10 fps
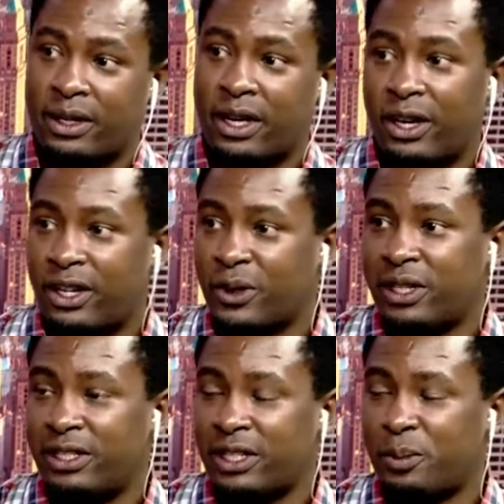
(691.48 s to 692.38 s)
Mm.
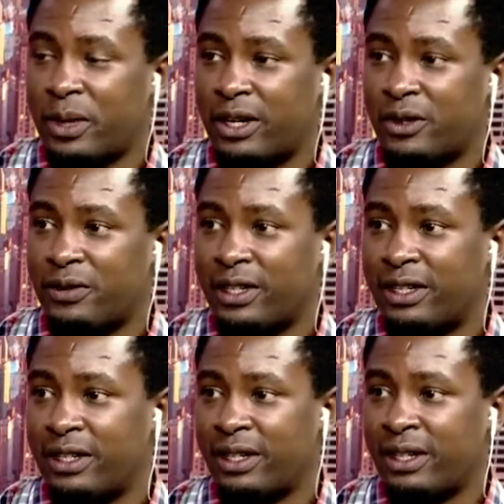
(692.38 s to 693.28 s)
Gengeton is just part of
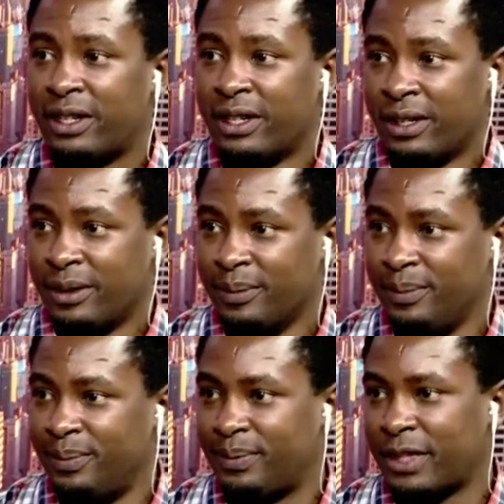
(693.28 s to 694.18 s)
it. Yeah, ni huko.
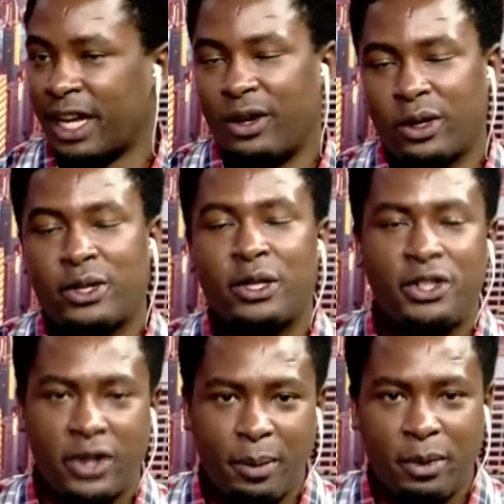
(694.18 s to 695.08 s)
And also
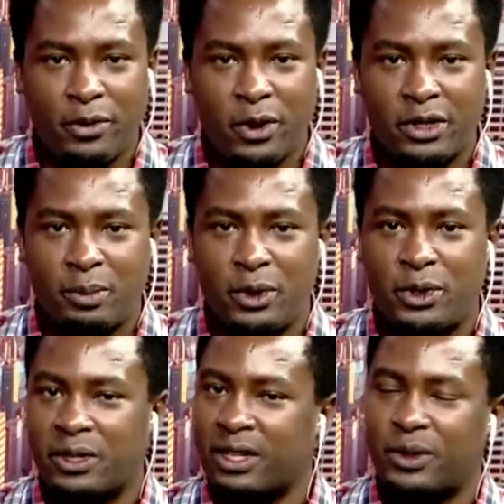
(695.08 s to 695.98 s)
Sharp, of course,
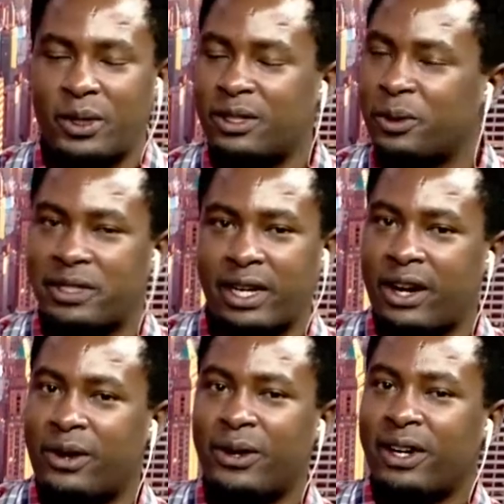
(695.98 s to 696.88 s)
Butrus and Twende
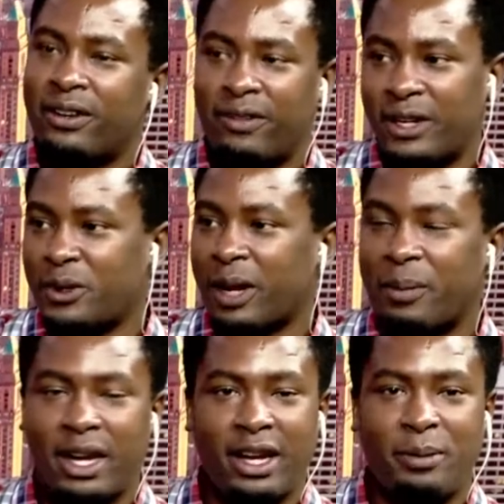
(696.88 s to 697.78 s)
Kusao. Mm. Letu
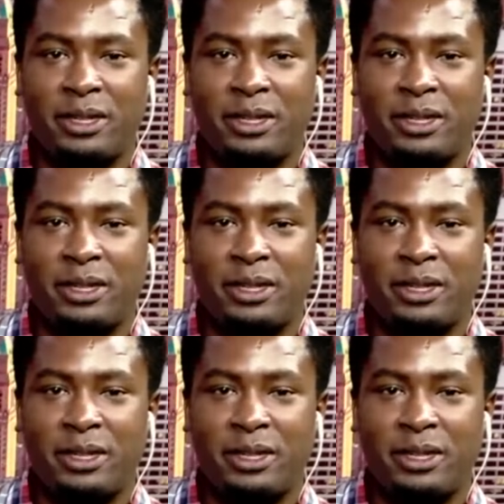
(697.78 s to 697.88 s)
Labala